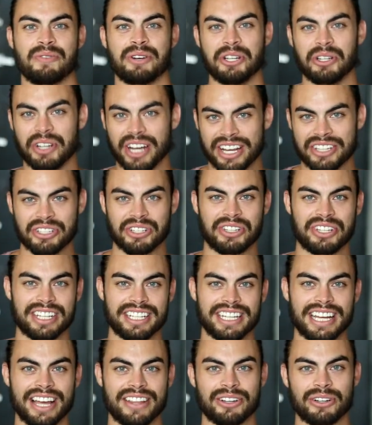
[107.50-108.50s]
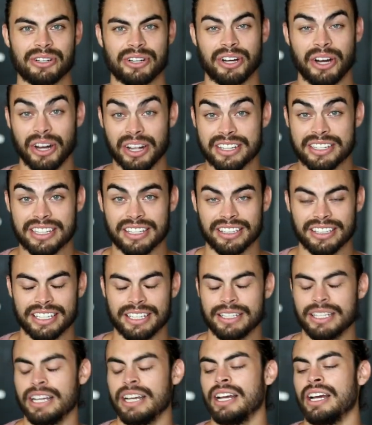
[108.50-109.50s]
when you guys are together
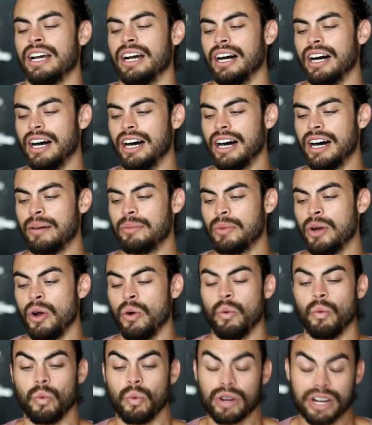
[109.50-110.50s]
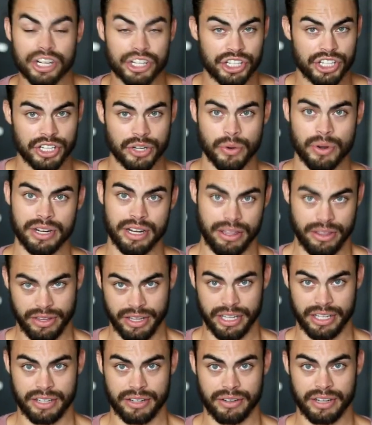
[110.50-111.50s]
constantly um, what is she going to
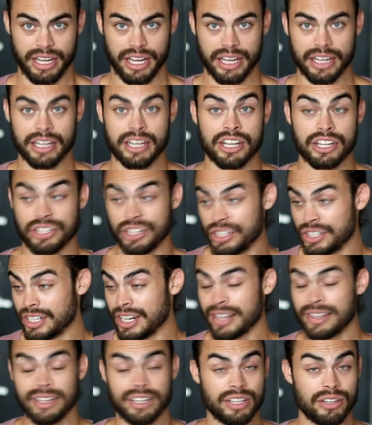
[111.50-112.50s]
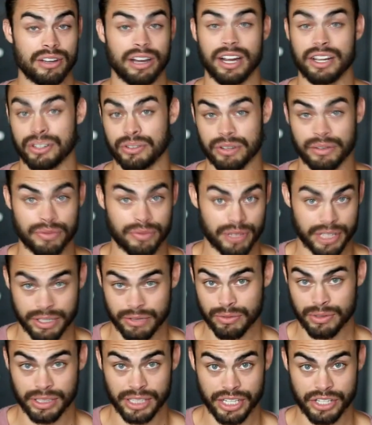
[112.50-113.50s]
think? Okay, she's going to think you guys are in a
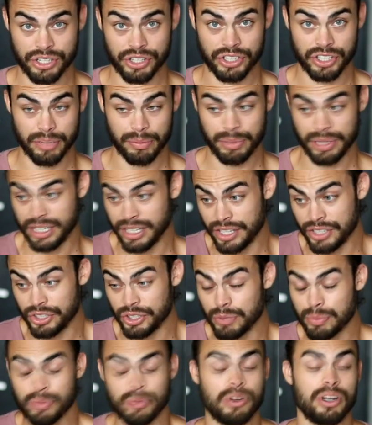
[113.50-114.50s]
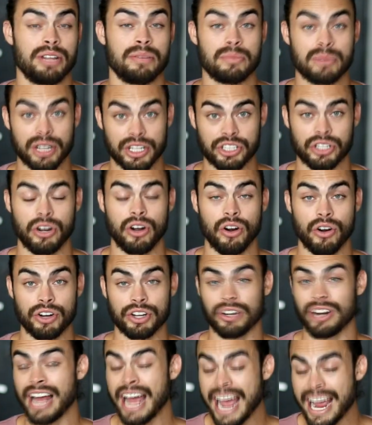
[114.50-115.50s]
freaking relationship because you pretty much are.
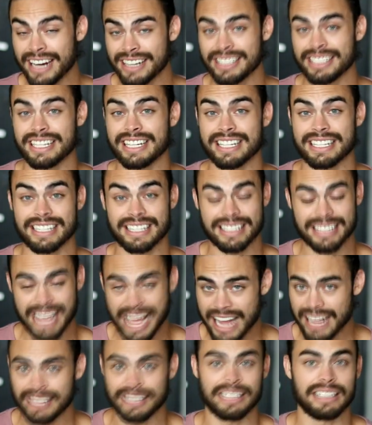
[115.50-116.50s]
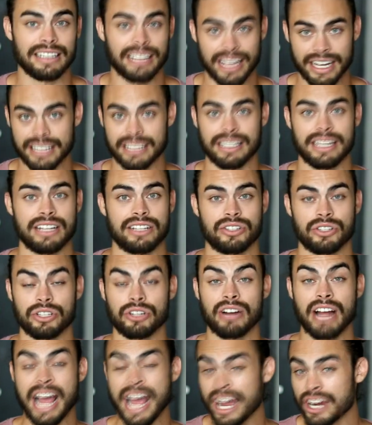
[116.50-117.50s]
You're acting exactly like that. So
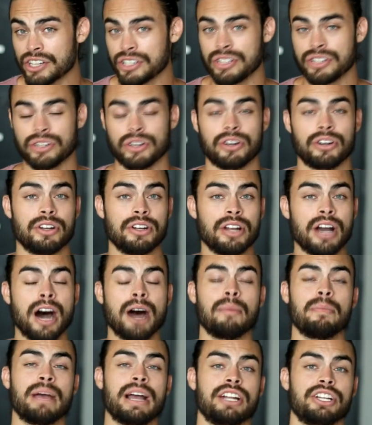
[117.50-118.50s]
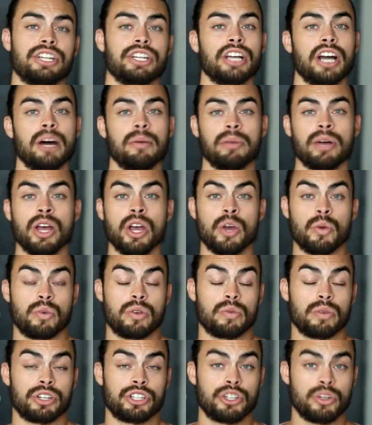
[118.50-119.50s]
your actions are not matching up
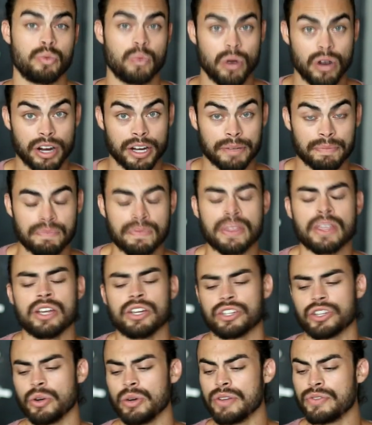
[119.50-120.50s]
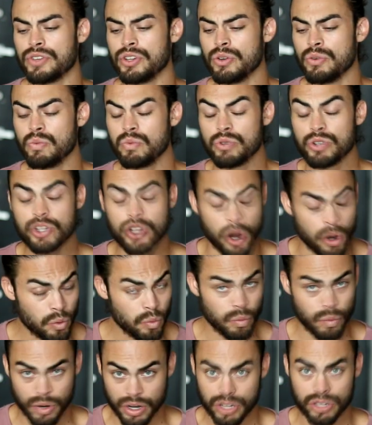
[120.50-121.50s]
with what you want. So if you
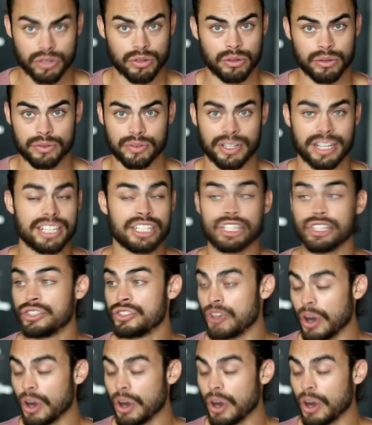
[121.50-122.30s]
don't want a girlfriend,